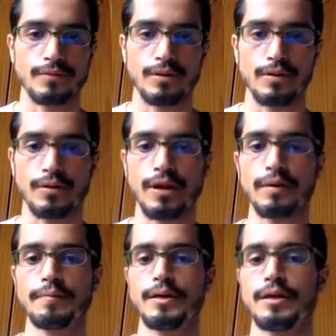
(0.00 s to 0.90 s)
Okay?
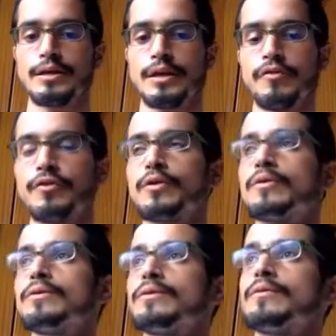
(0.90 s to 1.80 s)
If
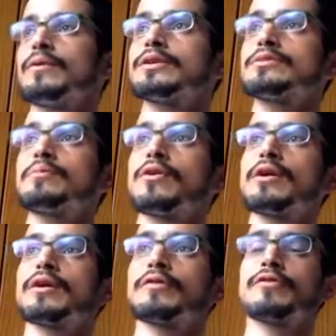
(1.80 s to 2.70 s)
you want more
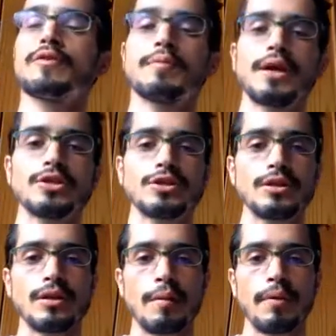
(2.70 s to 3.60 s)

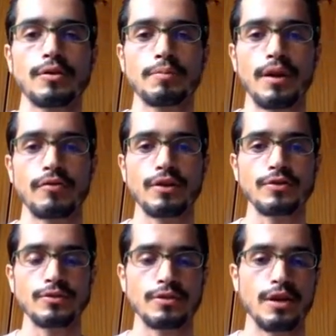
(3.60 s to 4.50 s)
information about my
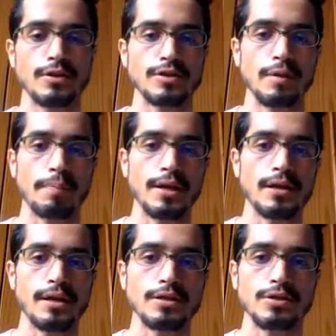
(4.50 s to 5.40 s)
videos, there is the
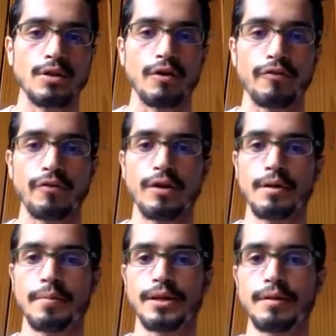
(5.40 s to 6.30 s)
playlist of
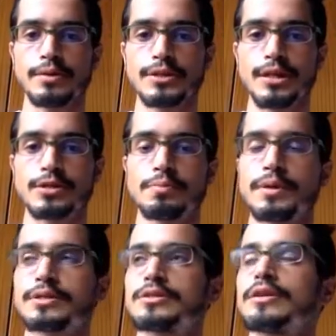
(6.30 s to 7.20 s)
my Namaste
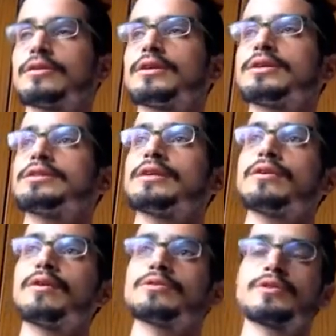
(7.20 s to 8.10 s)
Speaks series and
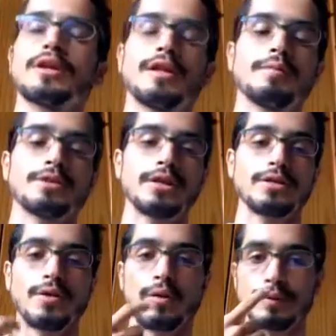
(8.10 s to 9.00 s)
also the Namaste
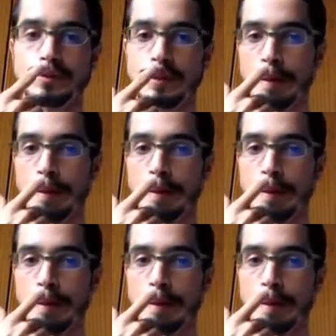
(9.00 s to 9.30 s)
Talks